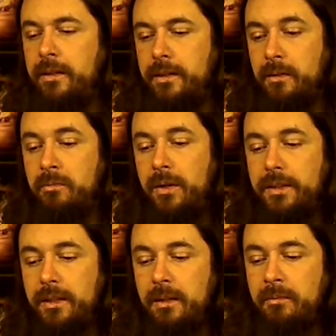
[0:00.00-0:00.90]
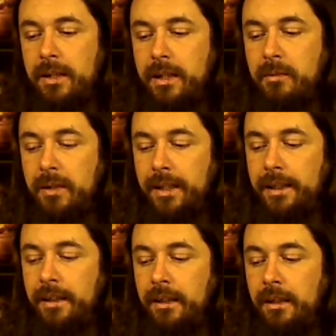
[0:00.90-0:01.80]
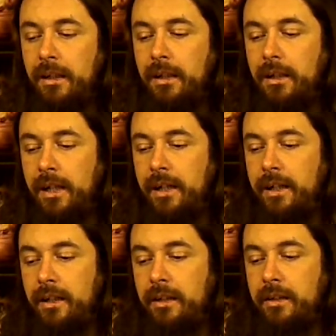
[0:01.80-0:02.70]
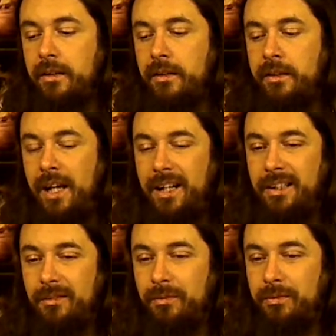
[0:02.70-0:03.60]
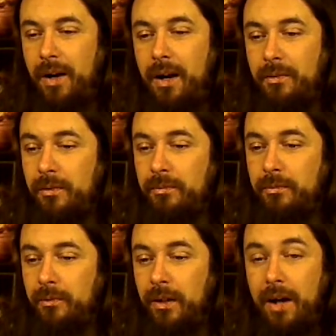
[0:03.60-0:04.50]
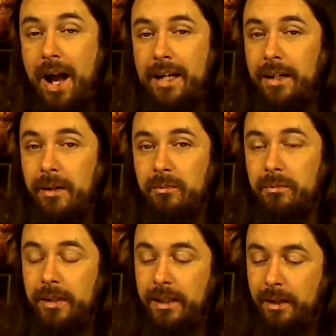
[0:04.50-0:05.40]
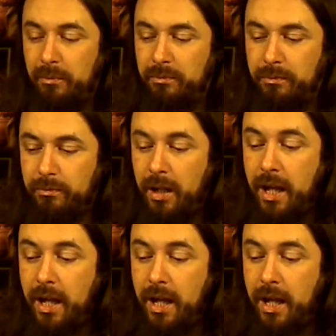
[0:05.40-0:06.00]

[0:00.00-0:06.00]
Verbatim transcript: the most of them that come in are not far from where I am, and I'm